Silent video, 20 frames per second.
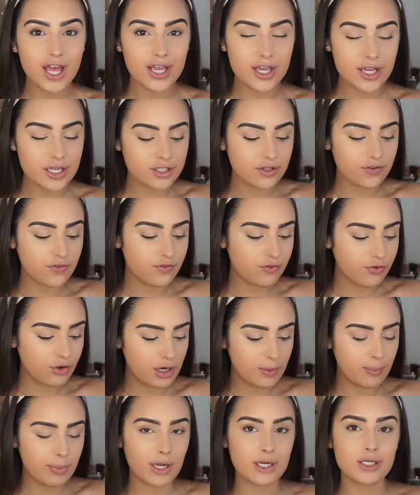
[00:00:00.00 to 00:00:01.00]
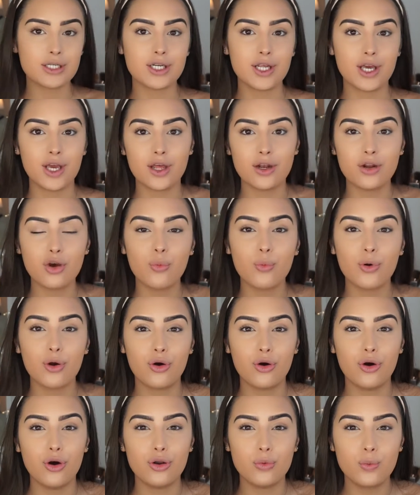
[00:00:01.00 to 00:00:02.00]
that is fully blended in, oh my
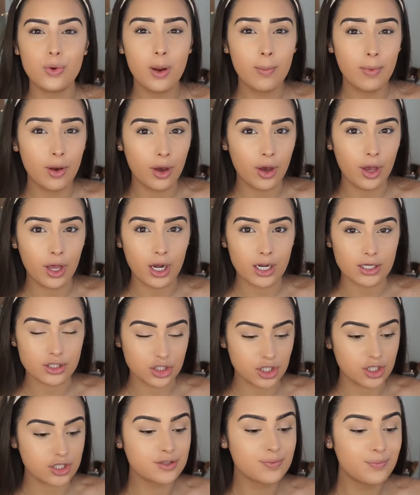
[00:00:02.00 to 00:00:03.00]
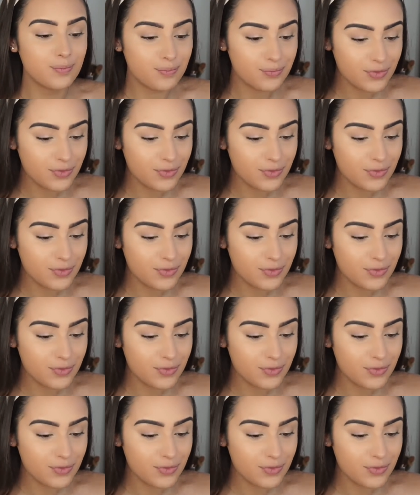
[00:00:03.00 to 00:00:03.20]
god, where are my eyelashes?